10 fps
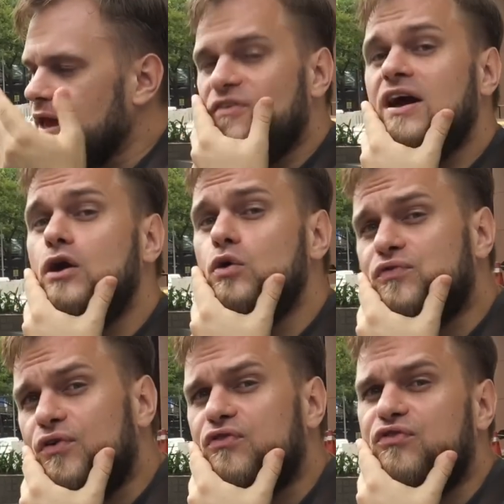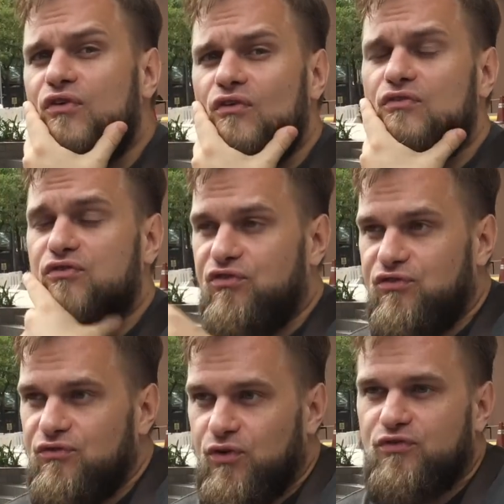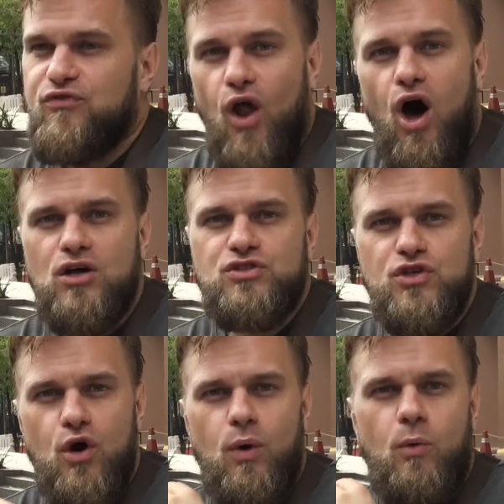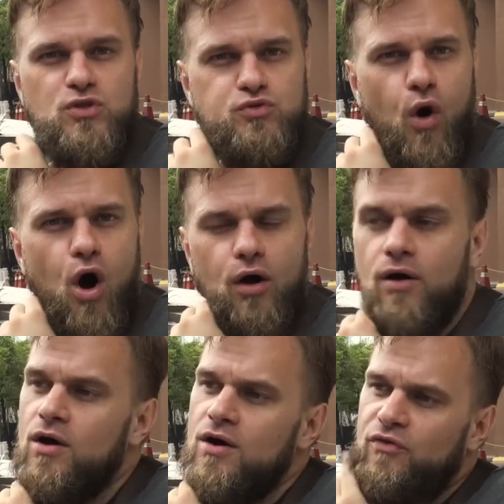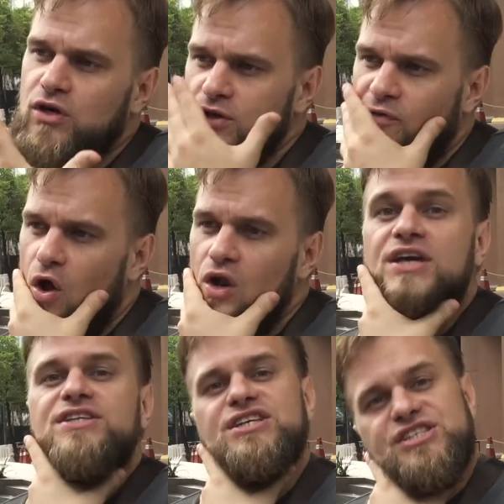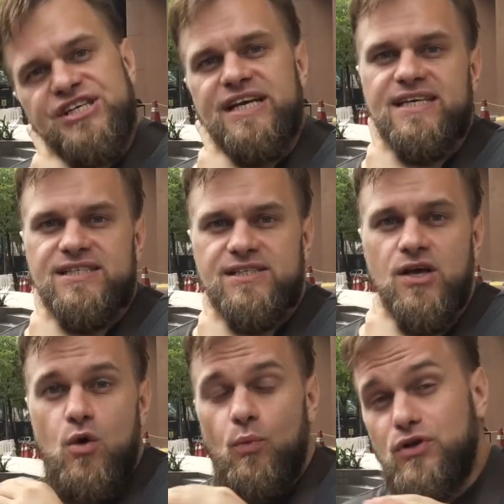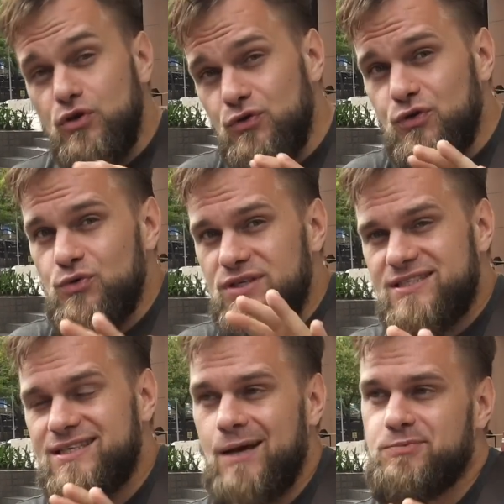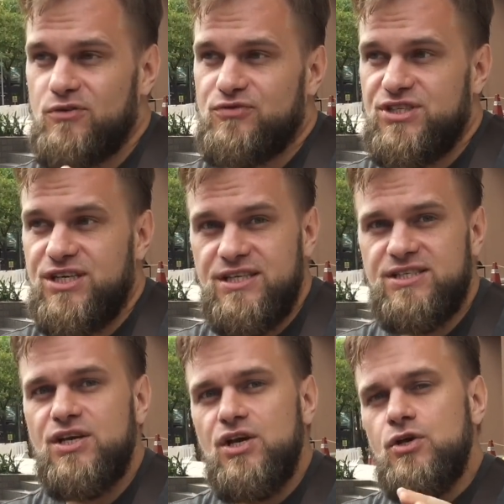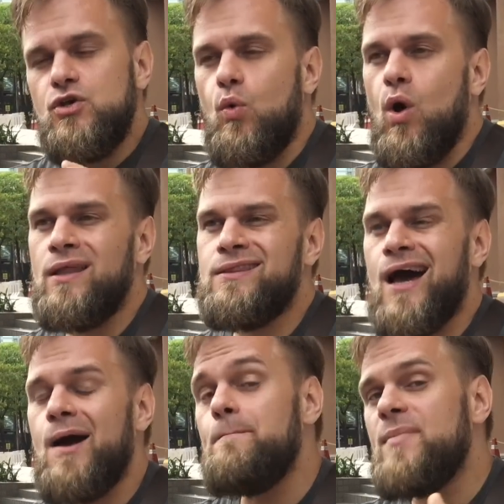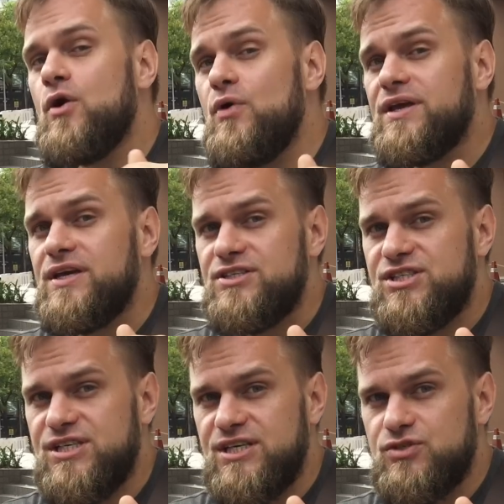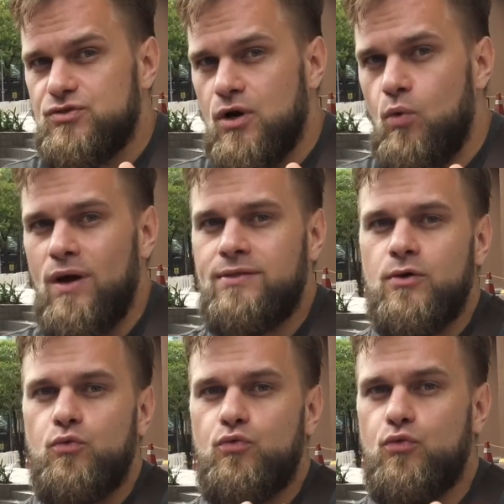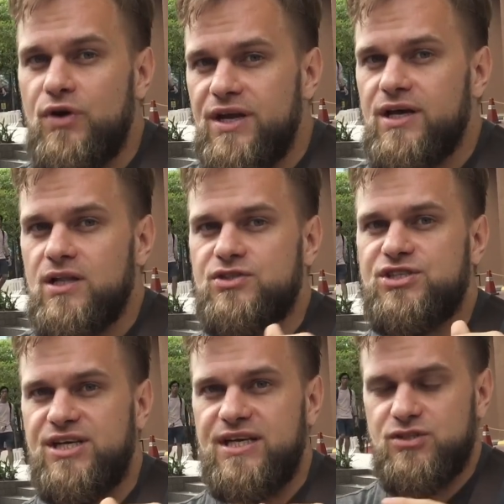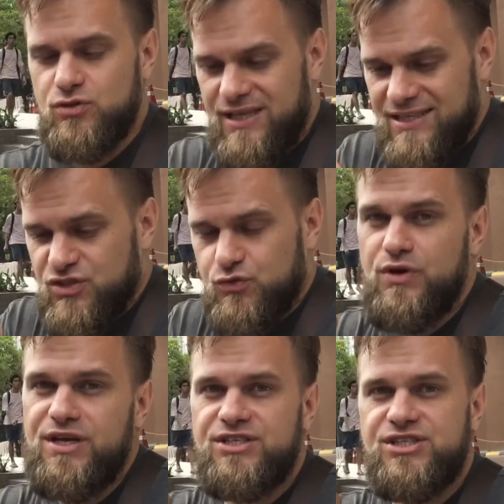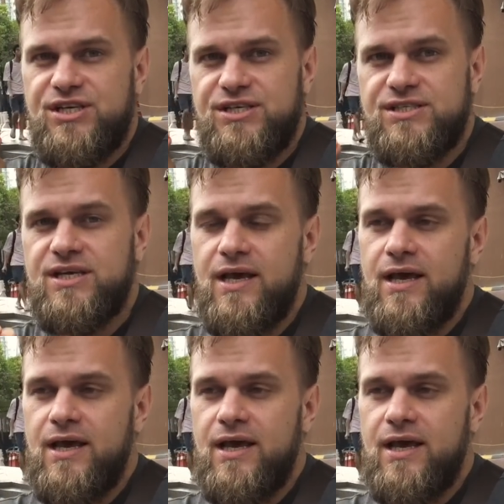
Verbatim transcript: if I gotta look for, for, for flaws, you know, what was wrong. First of all, the cheese. When you do these types of cheese, you want the American cheese. You don't want the real cheese, that stringy cheese.